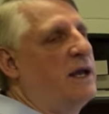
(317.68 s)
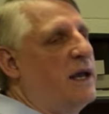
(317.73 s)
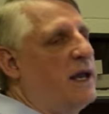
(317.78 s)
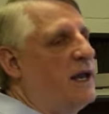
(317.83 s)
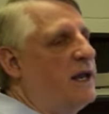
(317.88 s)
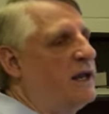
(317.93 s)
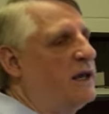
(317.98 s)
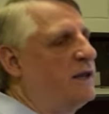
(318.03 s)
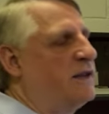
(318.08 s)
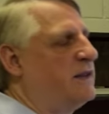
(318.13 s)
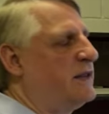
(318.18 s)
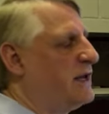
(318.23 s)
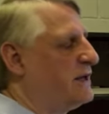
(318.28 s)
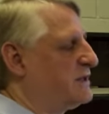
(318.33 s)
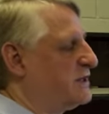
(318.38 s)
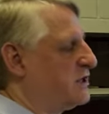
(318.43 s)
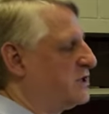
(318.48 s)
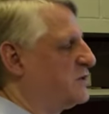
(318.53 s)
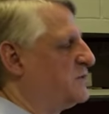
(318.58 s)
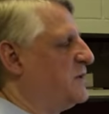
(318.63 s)
and
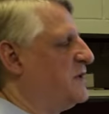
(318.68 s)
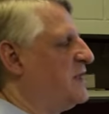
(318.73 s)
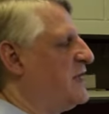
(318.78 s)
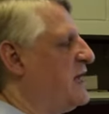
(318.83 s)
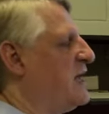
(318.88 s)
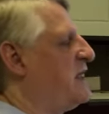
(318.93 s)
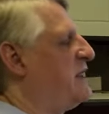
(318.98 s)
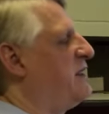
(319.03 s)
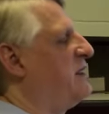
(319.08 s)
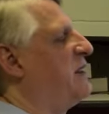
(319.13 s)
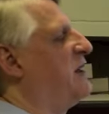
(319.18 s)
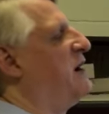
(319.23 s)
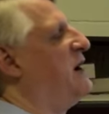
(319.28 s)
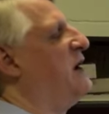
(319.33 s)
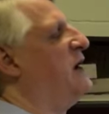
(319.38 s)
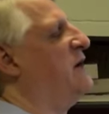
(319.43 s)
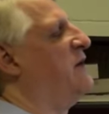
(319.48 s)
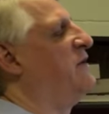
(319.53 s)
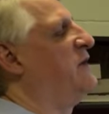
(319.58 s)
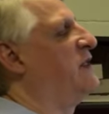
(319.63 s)
that tells me that
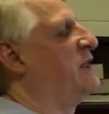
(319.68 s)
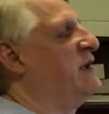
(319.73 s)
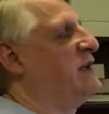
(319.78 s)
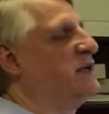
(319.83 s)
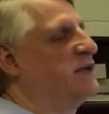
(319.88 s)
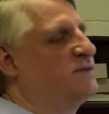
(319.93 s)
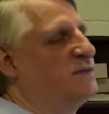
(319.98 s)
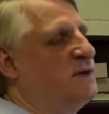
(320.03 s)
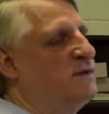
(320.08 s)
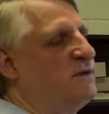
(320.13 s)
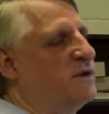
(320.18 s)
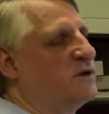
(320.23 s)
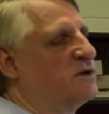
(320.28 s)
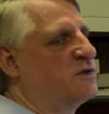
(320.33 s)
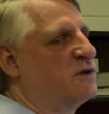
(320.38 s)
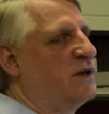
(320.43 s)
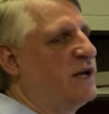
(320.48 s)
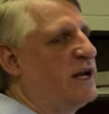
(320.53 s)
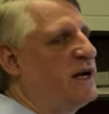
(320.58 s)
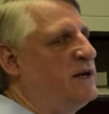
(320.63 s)
everything has been
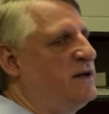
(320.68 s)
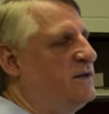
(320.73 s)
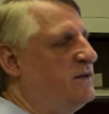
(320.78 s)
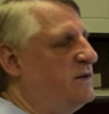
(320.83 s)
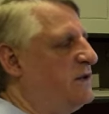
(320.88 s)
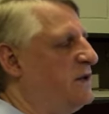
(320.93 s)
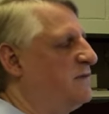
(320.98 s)
filtered out,